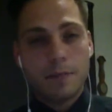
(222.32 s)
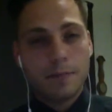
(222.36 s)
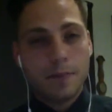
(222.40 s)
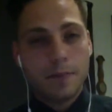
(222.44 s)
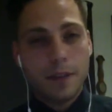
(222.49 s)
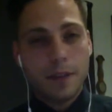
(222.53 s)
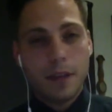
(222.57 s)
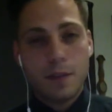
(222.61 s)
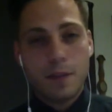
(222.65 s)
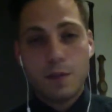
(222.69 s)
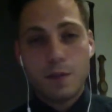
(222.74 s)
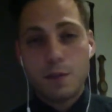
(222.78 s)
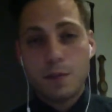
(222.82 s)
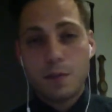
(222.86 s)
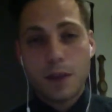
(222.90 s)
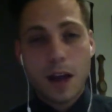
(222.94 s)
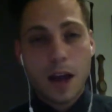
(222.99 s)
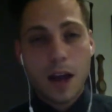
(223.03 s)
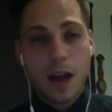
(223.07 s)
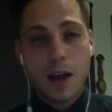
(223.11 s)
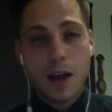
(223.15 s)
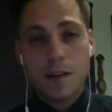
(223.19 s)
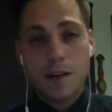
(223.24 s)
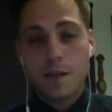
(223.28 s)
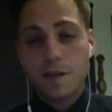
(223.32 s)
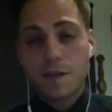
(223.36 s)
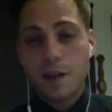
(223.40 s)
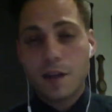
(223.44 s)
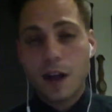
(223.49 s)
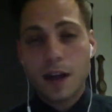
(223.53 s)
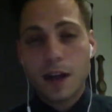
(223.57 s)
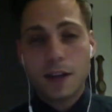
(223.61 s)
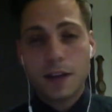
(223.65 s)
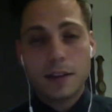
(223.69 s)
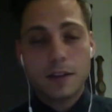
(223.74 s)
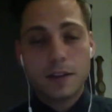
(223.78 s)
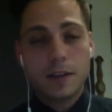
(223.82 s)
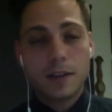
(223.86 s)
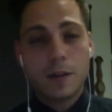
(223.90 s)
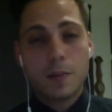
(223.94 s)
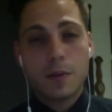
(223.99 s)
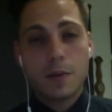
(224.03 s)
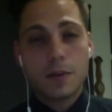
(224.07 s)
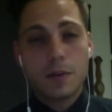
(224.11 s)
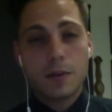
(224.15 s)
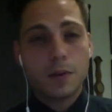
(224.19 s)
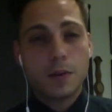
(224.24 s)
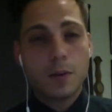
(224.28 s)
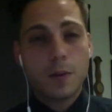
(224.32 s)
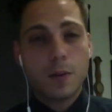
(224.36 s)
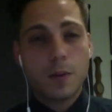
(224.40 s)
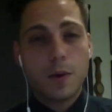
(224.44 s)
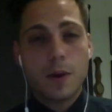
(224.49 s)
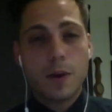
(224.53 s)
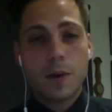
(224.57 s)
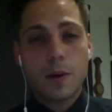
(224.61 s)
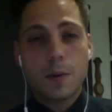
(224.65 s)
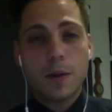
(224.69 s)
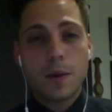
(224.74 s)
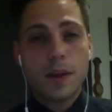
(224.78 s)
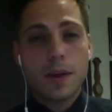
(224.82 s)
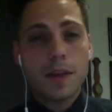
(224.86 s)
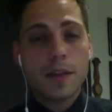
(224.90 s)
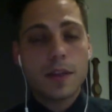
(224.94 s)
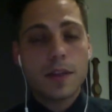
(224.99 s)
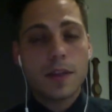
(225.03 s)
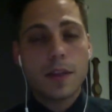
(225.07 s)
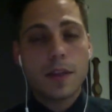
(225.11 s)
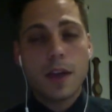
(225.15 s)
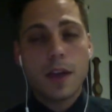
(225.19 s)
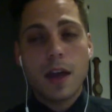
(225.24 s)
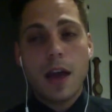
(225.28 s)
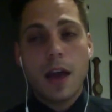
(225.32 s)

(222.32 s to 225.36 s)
If you can't find someone to work with,